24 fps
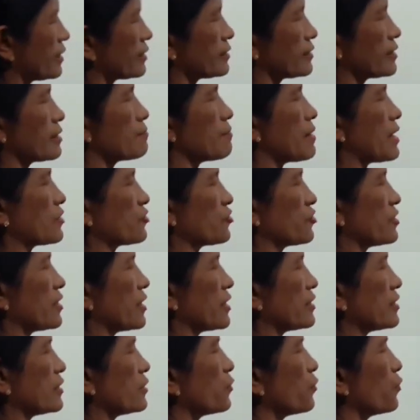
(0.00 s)
S
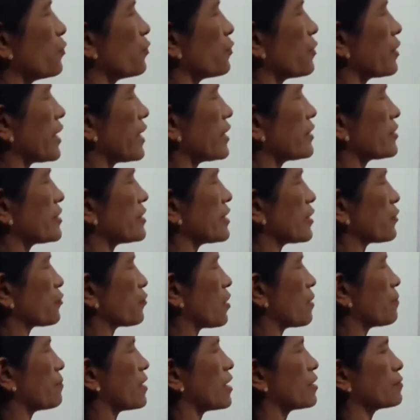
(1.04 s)
machine D O H net
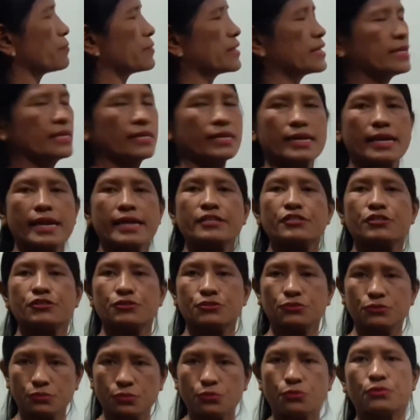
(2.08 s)
babambi
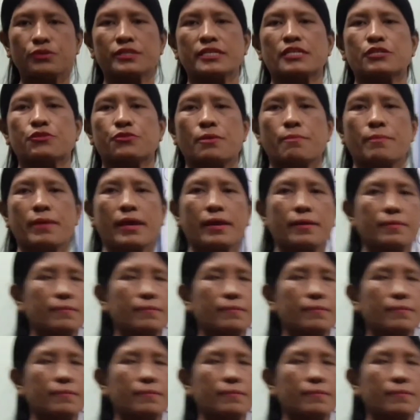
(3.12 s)
H two O in term